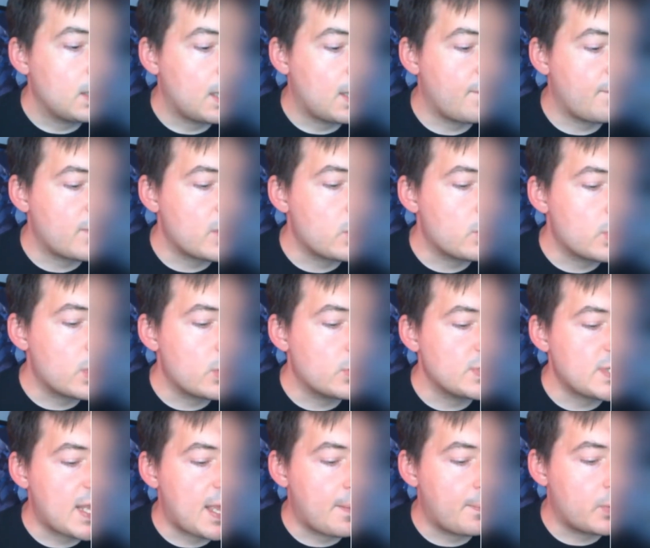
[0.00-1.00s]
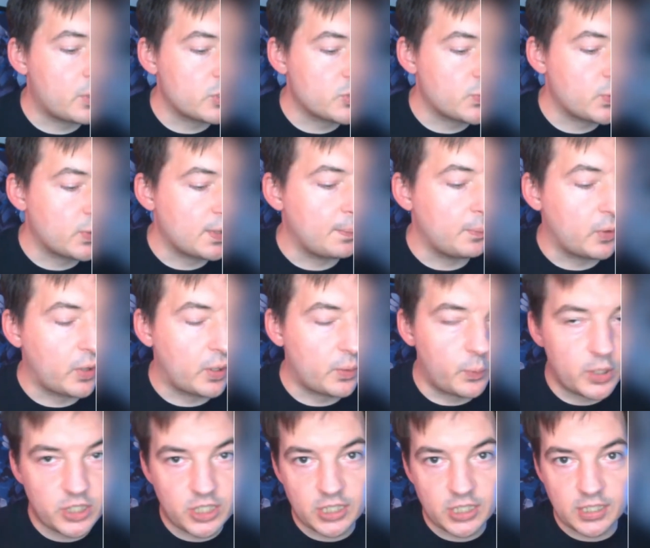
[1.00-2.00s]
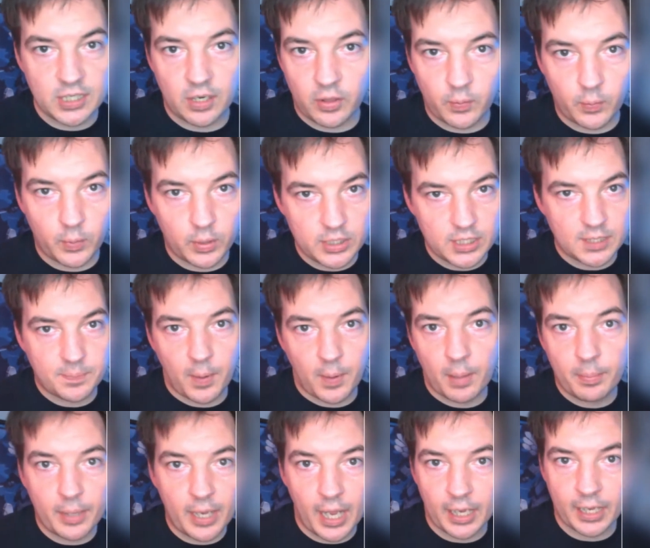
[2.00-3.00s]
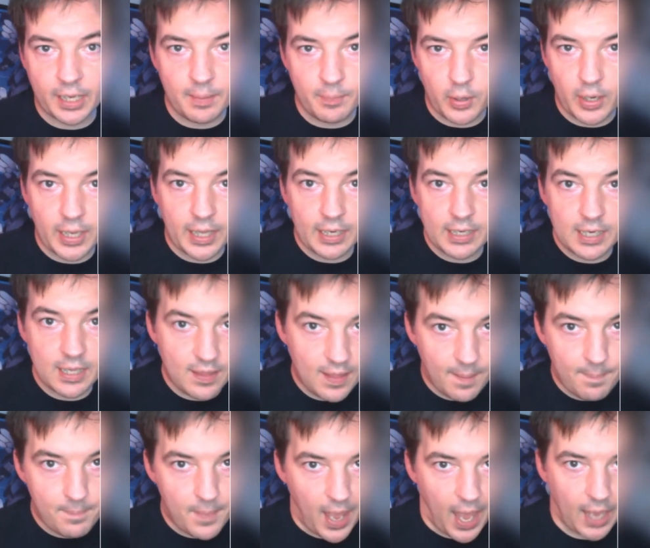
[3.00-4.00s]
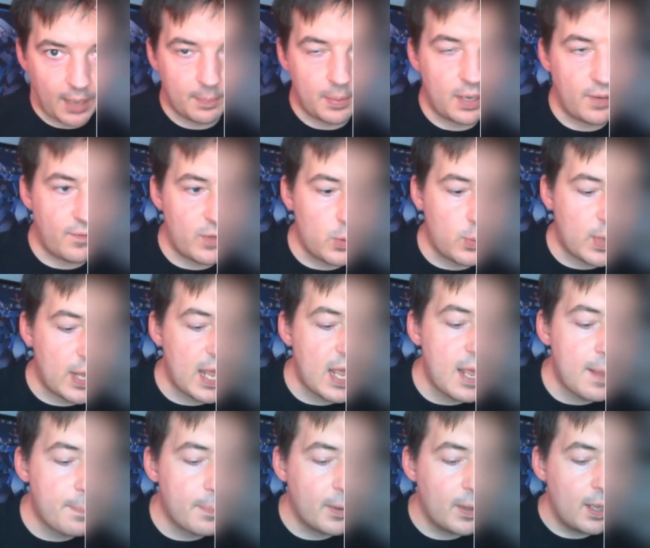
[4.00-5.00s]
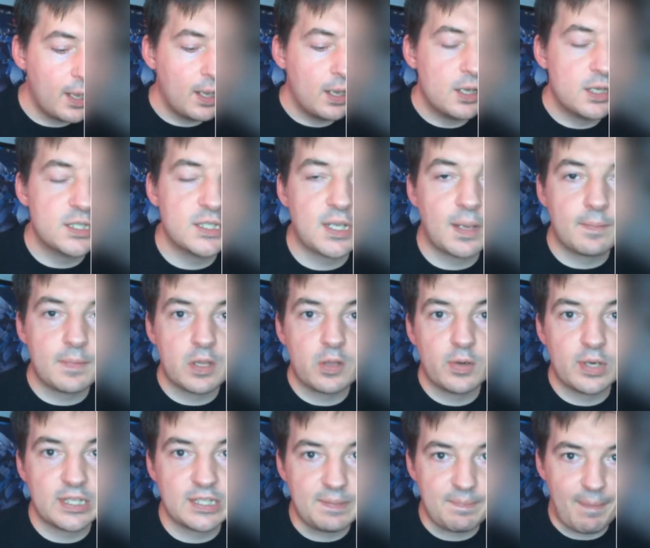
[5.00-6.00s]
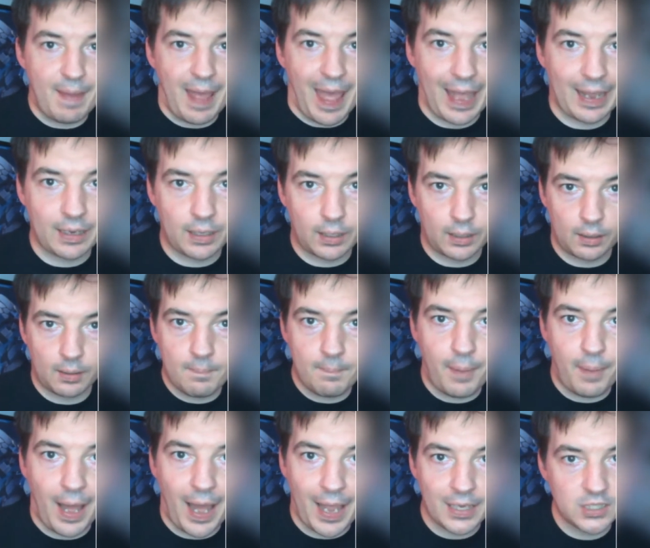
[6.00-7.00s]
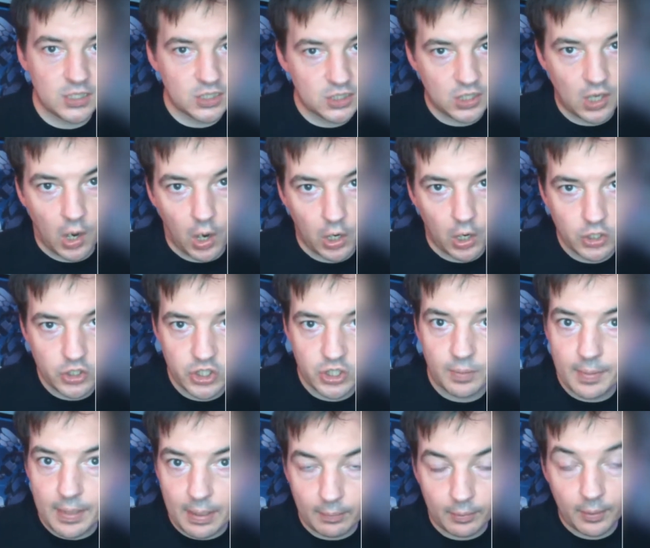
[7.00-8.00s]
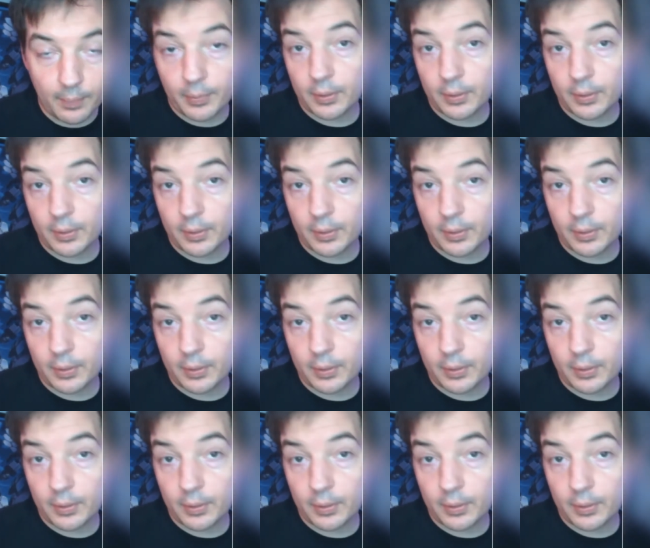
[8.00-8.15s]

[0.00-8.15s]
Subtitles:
use ambush with the Blood Witches, in other words, it's probably not going to bring any of them back. But if you keep some units back by Skarre, she'll be able to put